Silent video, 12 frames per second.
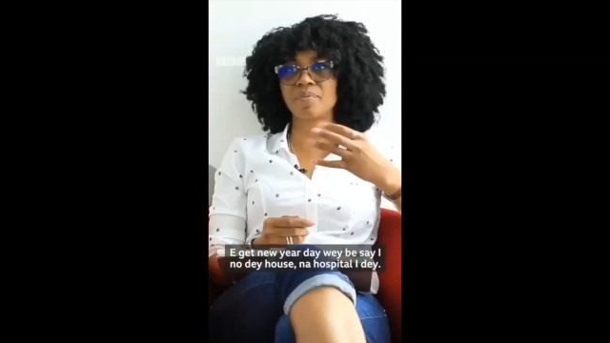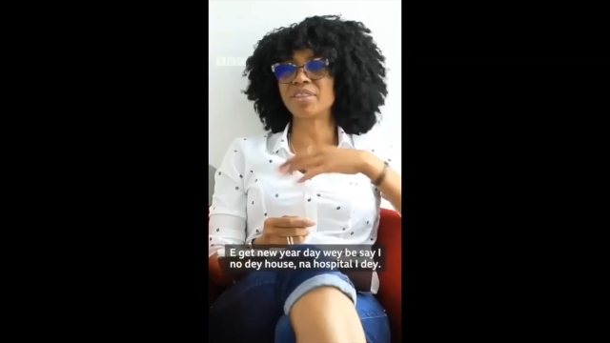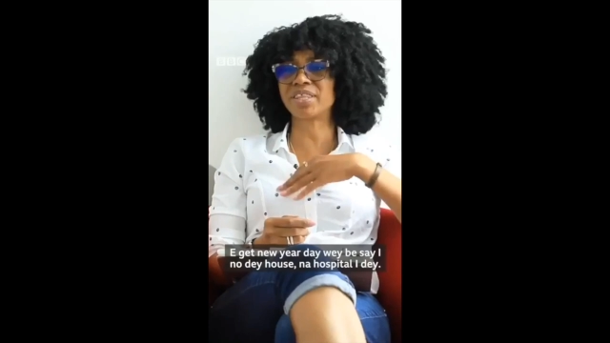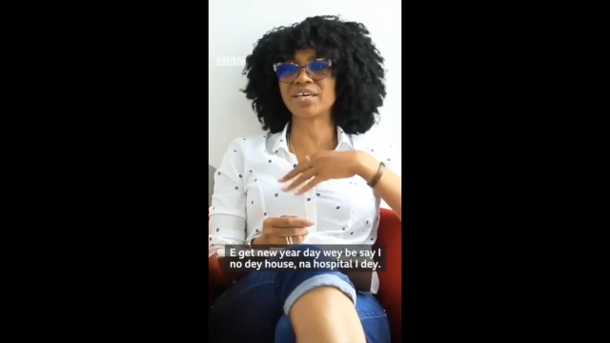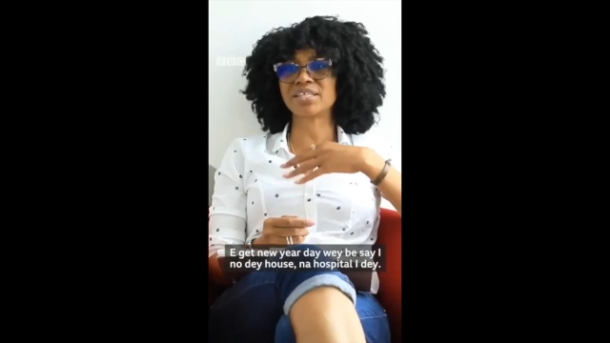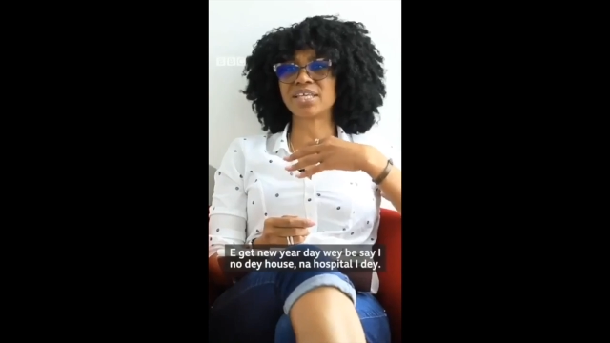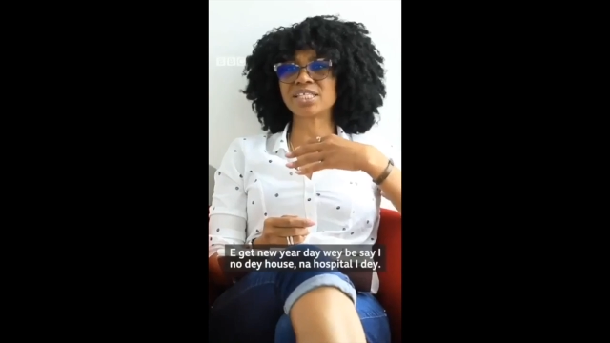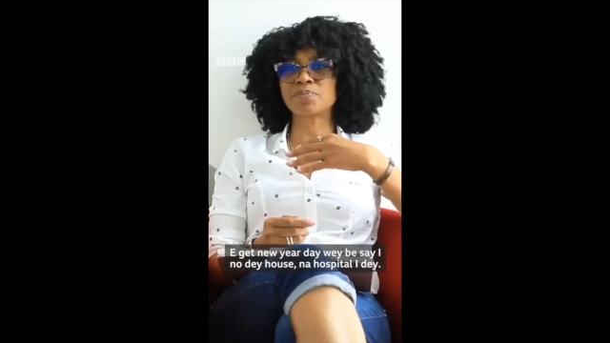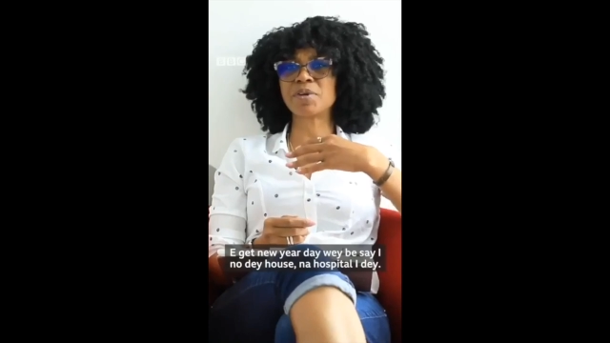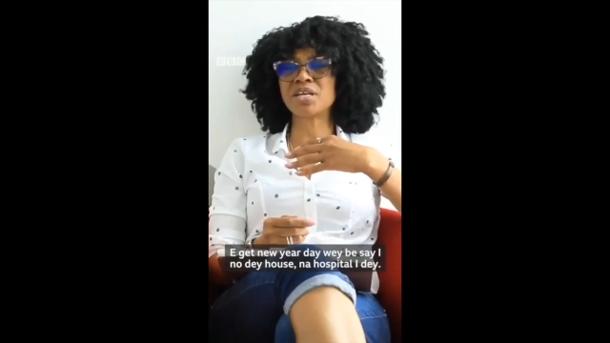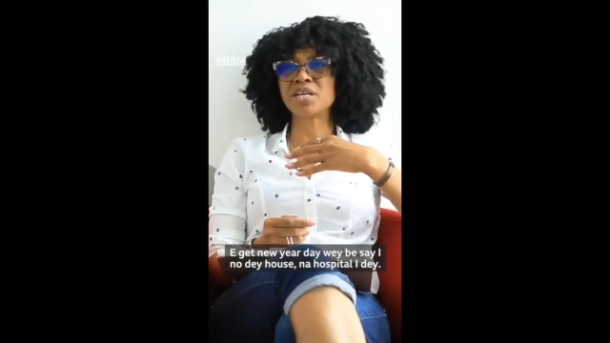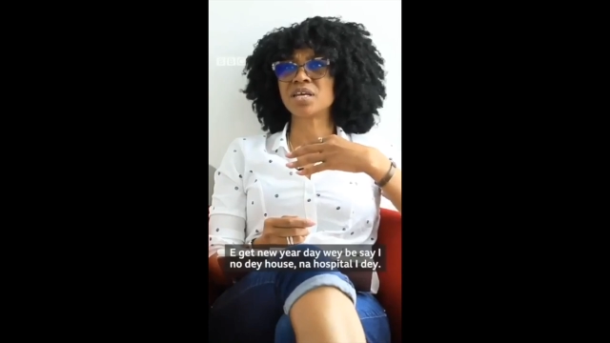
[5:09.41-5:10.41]
I mean, there,
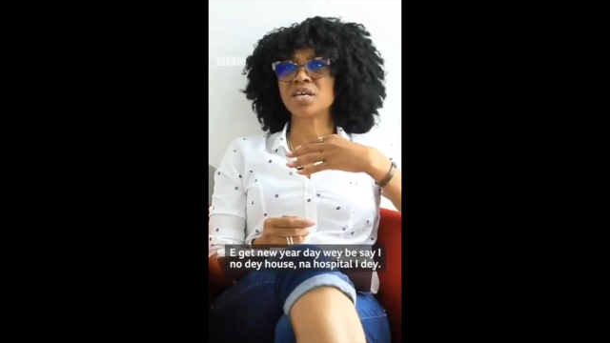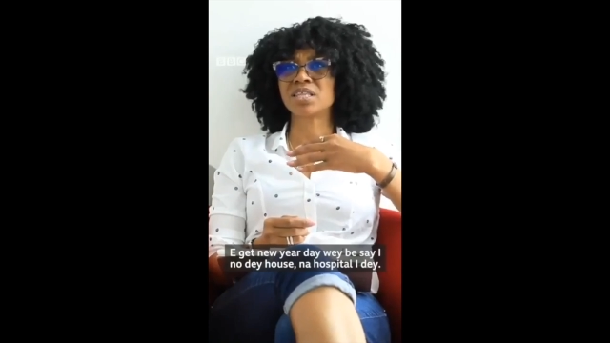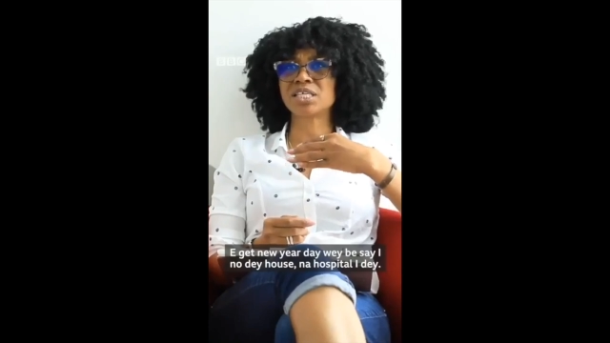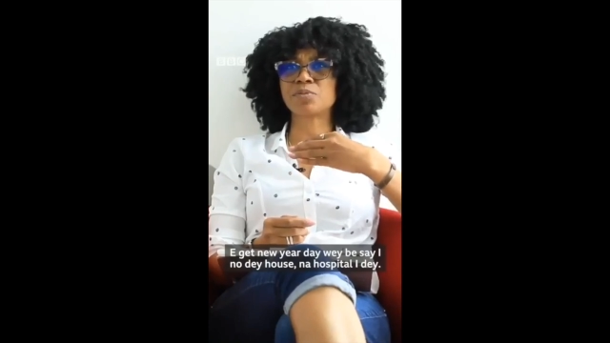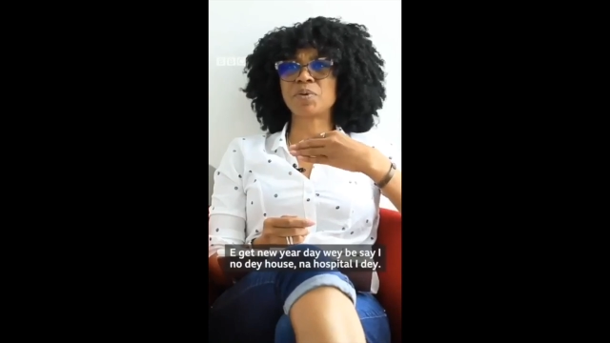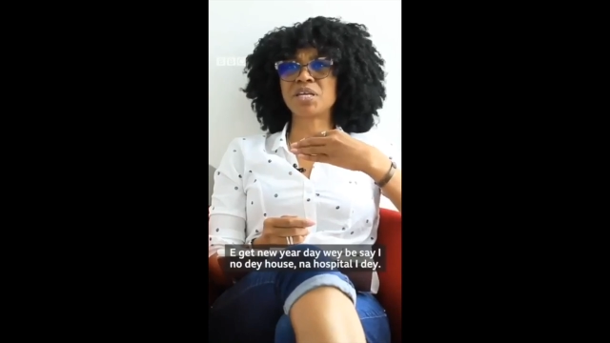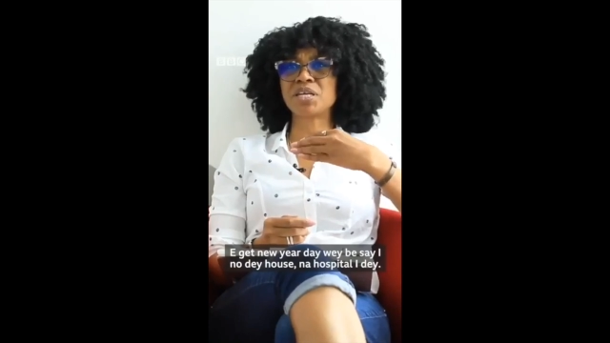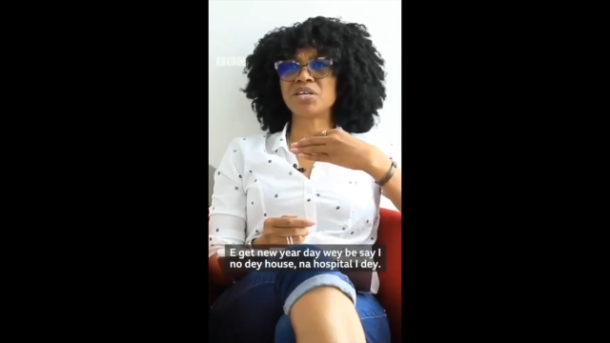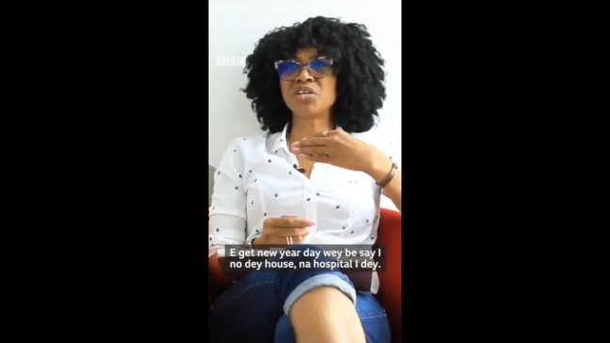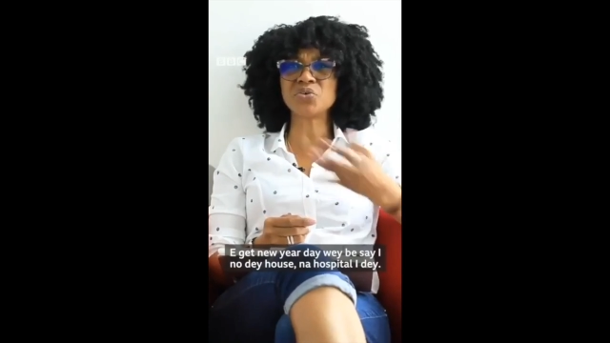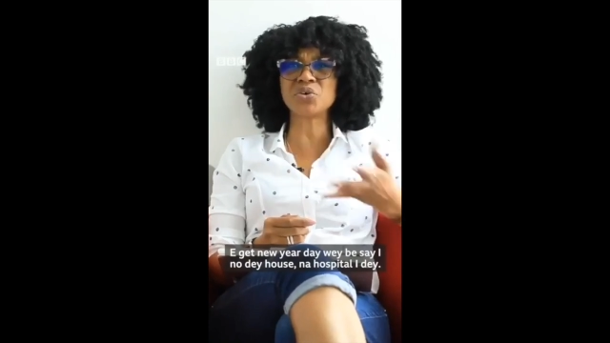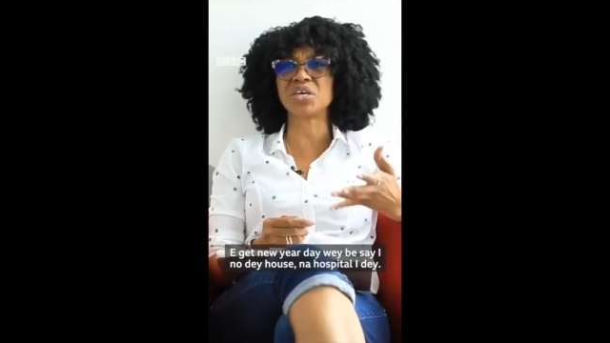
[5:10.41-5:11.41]
has been there's
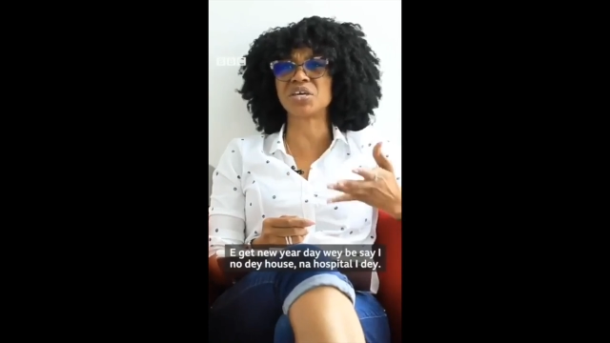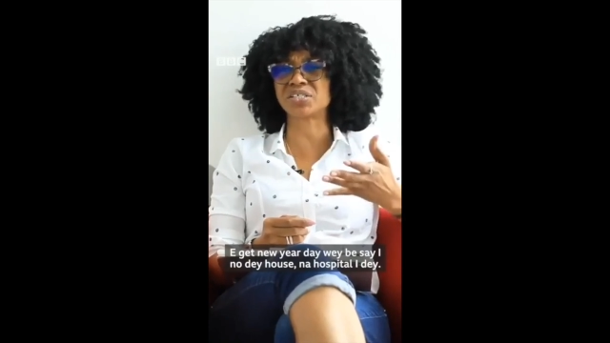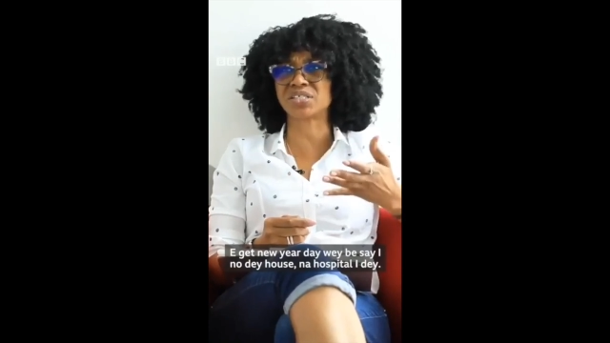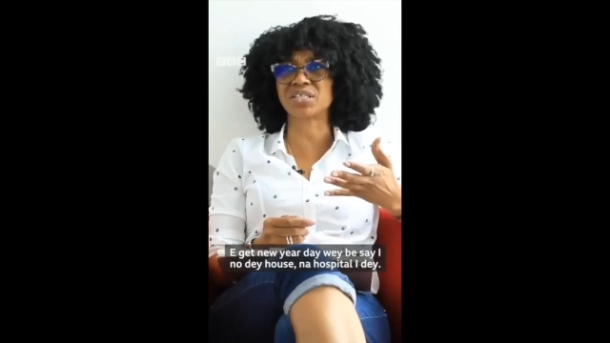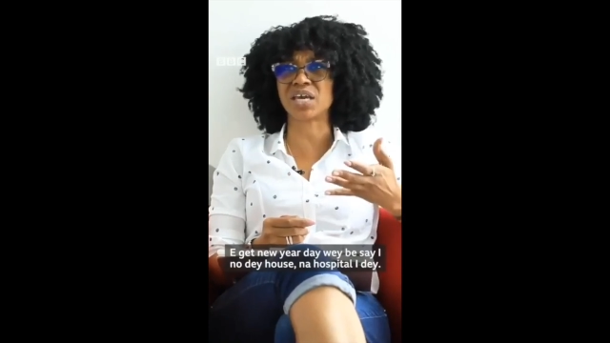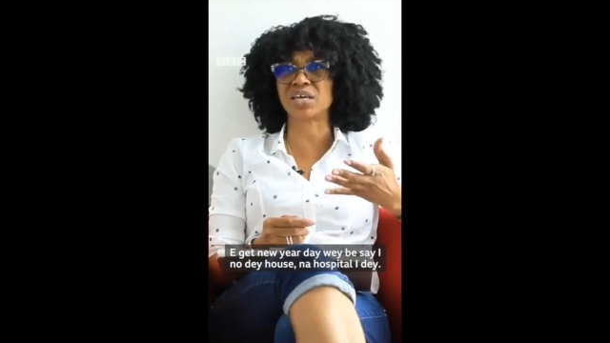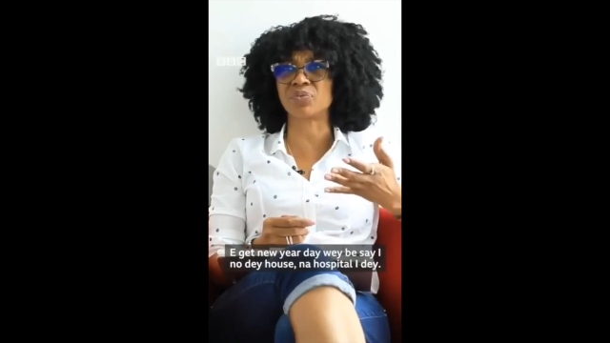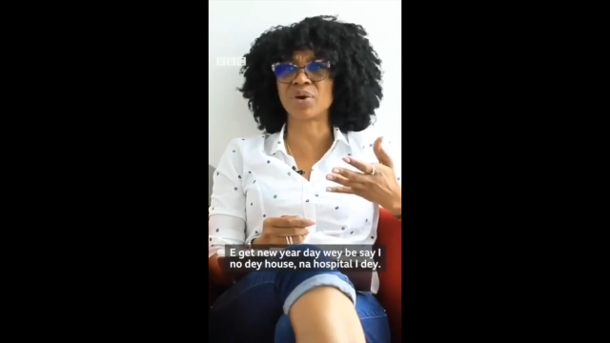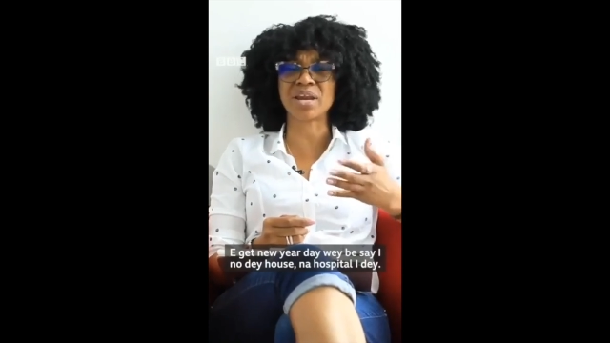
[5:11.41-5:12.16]
been New Year's Day